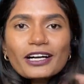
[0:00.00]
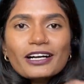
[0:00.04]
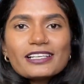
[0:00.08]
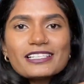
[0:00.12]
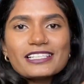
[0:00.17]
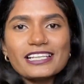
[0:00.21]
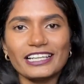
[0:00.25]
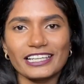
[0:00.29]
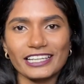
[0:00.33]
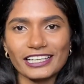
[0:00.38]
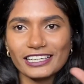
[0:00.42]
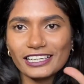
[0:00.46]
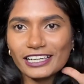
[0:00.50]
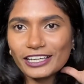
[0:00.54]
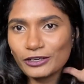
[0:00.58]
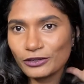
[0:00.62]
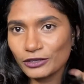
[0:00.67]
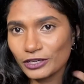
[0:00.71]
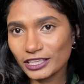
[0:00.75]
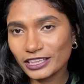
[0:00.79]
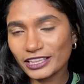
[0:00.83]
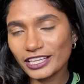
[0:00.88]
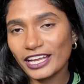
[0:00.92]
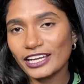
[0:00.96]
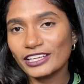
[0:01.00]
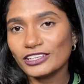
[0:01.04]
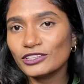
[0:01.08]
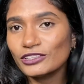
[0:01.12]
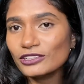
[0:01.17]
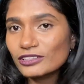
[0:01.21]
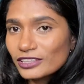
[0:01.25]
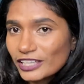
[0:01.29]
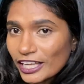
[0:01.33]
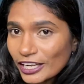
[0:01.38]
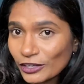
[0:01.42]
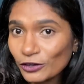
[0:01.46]
setting lekunda
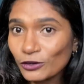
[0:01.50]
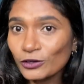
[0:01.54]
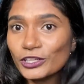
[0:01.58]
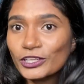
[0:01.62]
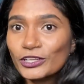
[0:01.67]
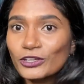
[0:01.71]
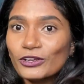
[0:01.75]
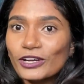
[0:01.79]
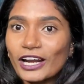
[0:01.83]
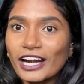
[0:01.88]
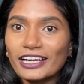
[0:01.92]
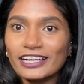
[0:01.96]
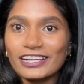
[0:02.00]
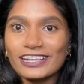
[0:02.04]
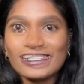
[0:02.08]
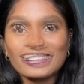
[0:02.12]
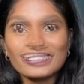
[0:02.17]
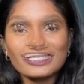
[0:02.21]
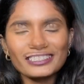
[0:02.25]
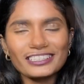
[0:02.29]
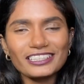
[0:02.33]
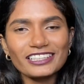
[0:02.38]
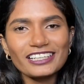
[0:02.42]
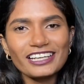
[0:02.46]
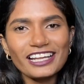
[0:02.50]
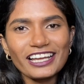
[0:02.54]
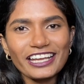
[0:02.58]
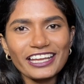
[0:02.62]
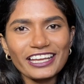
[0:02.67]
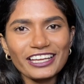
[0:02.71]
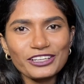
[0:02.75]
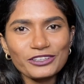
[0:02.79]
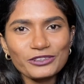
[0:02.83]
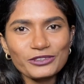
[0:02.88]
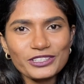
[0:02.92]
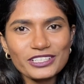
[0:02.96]
then only you'll understand. Kasthanga na
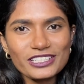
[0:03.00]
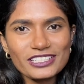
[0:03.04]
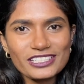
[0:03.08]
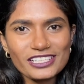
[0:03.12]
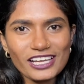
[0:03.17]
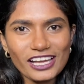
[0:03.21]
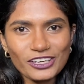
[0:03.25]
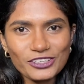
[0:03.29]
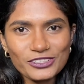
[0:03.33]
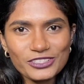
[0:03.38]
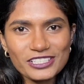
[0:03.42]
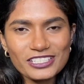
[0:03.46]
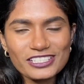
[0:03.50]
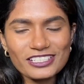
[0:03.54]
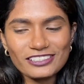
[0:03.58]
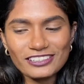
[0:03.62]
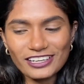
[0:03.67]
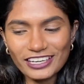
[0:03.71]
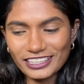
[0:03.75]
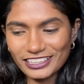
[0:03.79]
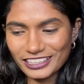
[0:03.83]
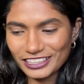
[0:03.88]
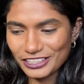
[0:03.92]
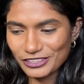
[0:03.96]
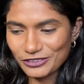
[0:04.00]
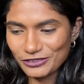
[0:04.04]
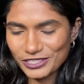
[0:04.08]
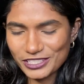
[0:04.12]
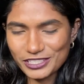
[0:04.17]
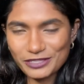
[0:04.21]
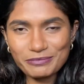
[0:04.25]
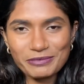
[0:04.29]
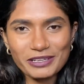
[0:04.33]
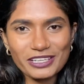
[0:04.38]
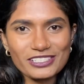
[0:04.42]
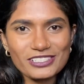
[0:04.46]
hair gurinchi aalochistaru atlane
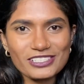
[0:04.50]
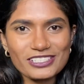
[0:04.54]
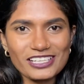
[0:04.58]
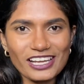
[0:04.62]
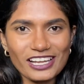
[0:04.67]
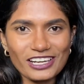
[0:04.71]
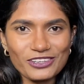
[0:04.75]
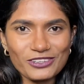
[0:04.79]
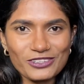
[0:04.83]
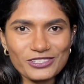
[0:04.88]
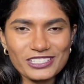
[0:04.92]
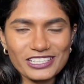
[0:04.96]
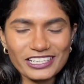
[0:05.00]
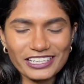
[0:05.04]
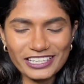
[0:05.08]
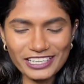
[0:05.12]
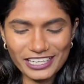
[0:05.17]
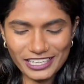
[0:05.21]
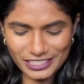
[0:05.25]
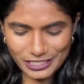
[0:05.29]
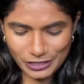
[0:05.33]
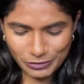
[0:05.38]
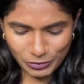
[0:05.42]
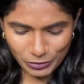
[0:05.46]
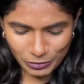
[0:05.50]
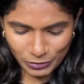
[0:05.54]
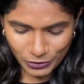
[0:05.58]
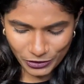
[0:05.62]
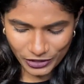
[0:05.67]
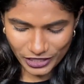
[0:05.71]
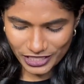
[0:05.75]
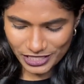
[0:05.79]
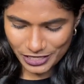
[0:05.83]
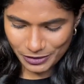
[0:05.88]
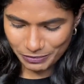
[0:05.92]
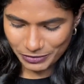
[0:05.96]
question marks chaala vastayi ani cheppi
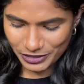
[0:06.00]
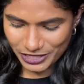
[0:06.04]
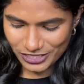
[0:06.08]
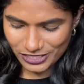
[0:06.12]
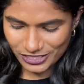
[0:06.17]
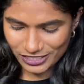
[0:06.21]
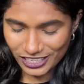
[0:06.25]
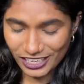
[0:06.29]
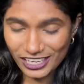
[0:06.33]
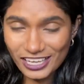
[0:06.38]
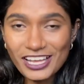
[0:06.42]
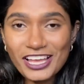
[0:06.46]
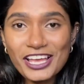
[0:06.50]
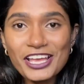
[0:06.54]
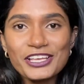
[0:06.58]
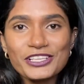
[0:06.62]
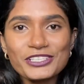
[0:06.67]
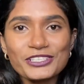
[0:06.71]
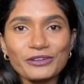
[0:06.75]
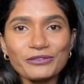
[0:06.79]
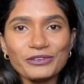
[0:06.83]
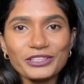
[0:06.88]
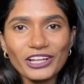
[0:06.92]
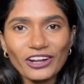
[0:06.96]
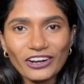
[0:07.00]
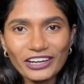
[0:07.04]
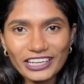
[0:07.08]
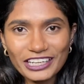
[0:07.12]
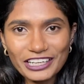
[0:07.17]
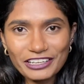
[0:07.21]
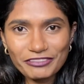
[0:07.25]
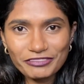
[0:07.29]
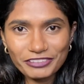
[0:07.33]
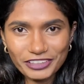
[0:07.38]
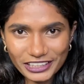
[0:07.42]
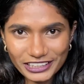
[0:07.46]
munde cheppestuna. So without
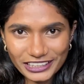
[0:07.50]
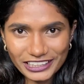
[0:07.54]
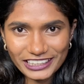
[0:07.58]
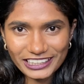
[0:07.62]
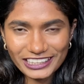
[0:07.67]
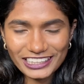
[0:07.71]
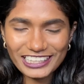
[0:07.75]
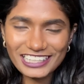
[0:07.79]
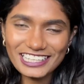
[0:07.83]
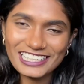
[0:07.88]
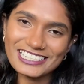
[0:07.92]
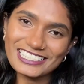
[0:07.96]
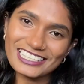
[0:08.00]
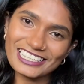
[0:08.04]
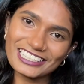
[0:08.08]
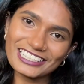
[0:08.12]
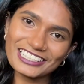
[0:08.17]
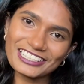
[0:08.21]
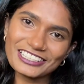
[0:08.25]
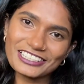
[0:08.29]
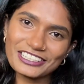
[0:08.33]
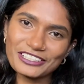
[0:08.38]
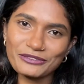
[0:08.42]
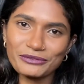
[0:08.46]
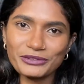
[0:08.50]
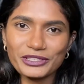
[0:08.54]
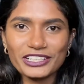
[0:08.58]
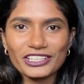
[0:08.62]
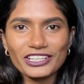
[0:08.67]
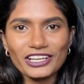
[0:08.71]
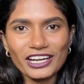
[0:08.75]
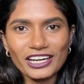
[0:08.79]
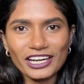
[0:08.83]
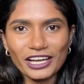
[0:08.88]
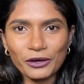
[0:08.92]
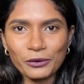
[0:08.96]
any further delay, let's get into the
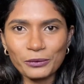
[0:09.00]
video now.